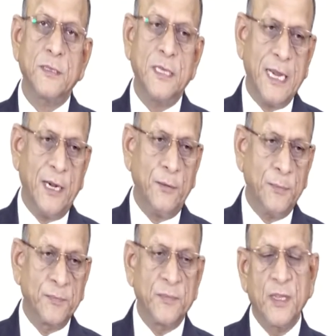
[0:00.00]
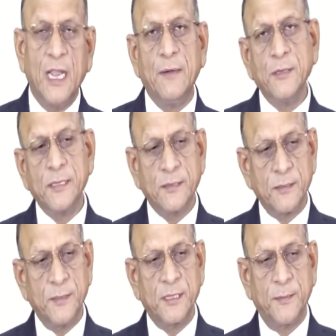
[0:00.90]
Now our
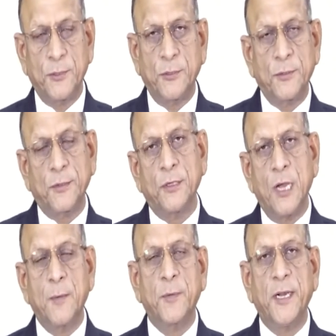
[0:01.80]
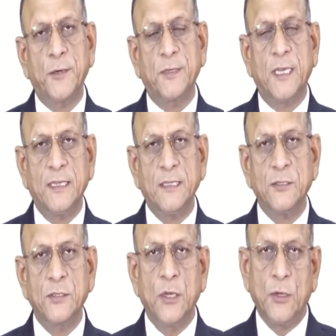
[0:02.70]
system is in a position to incorporate with
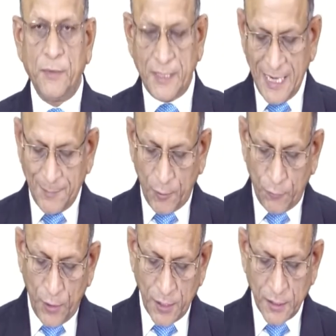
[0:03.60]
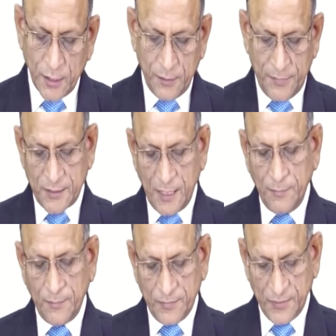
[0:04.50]
others with the help of what? With some